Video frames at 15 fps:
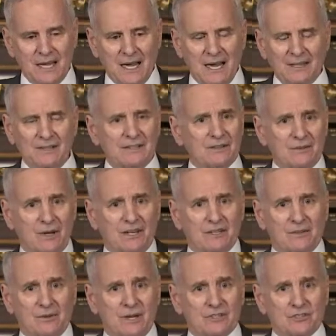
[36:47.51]
I think
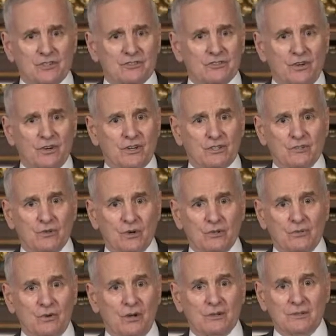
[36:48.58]
ranked choice voting has
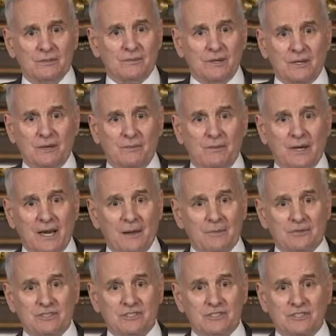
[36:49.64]
worked well in
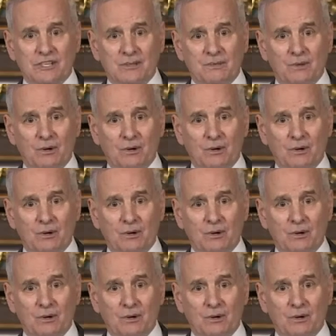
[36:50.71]
Minneapolis and St.